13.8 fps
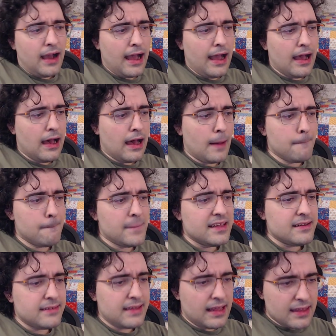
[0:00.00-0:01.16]
Um,
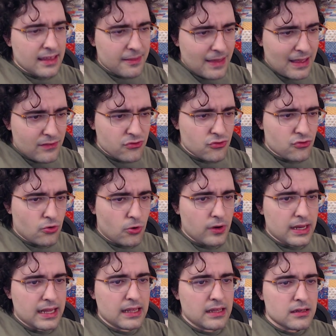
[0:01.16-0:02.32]
telling that
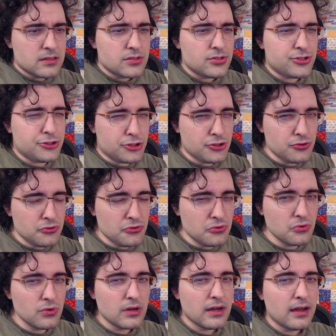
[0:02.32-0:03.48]
story
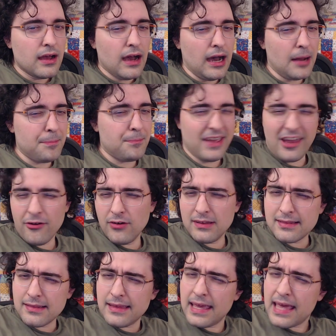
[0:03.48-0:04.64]
to
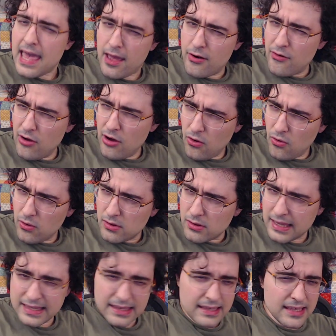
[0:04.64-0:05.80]
apparently Harrow,
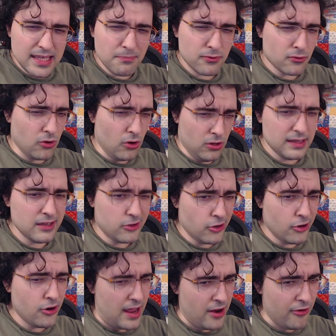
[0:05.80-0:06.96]
like he keeps calling
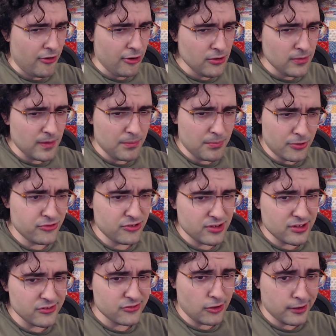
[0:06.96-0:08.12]
her Harrow, the person
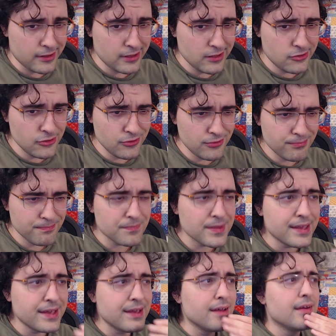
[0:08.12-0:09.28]
he's talking to.
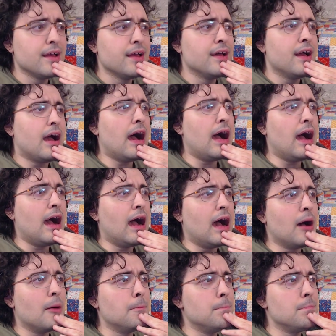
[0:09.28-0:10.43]

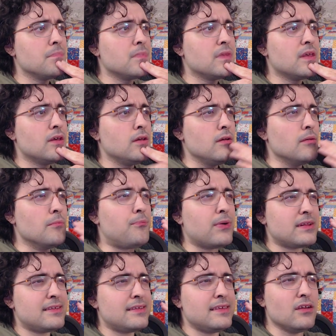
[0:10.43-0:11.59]
Um,
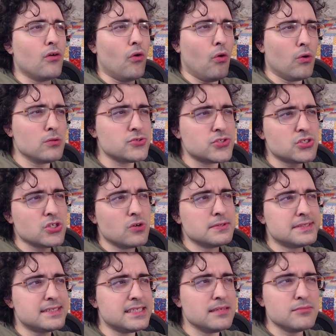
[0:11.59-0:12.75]
but he also
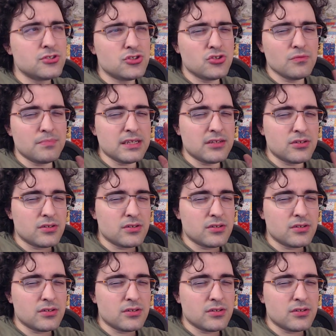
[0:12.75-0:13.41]
seems to be